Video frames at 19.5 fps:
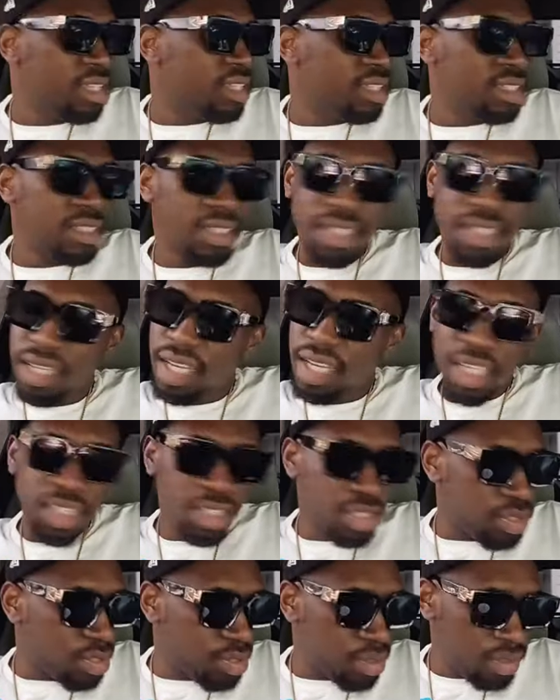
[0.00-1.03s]
Say,
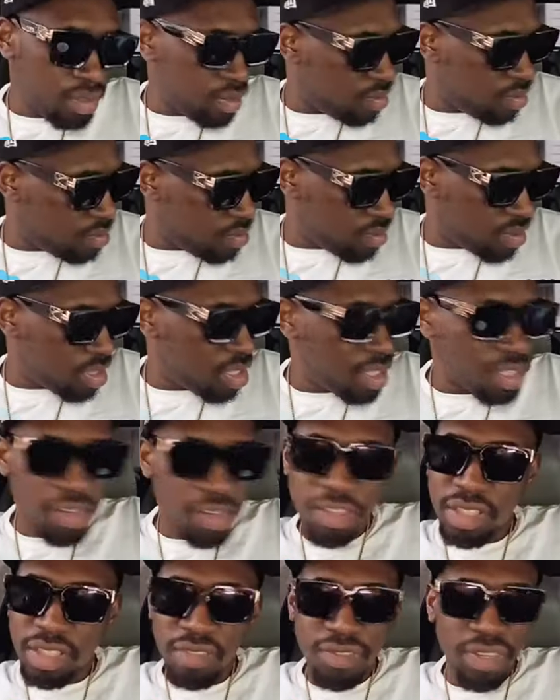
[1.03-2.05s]
Andrew and
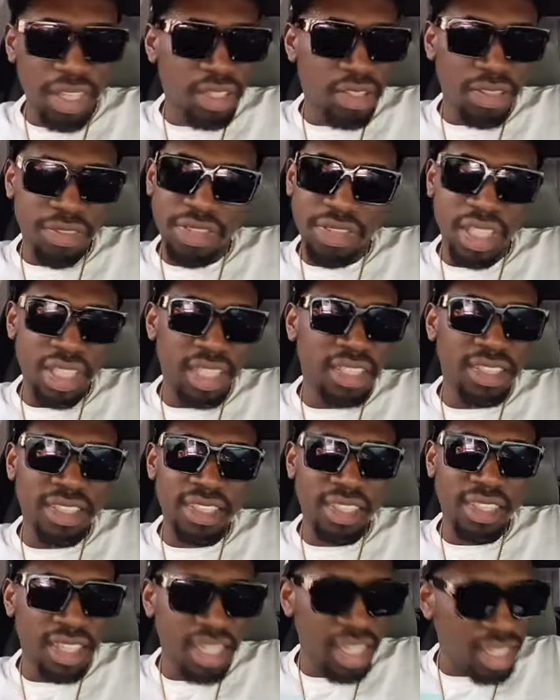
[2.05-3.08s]
Christopher Tufton is
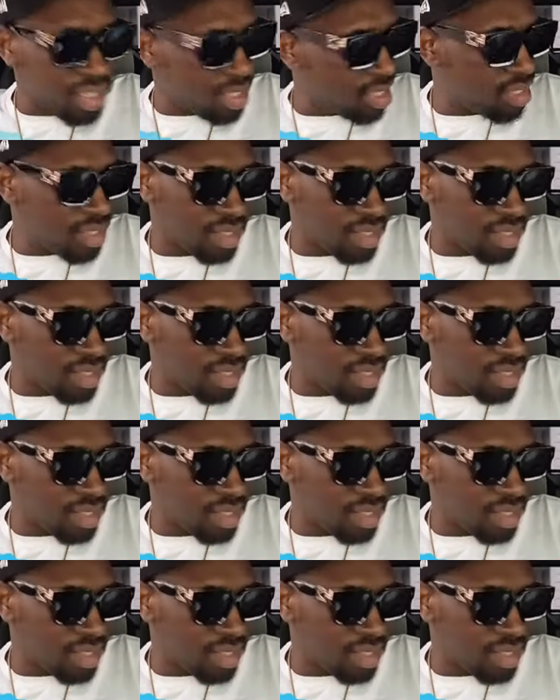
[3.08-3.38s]
not it.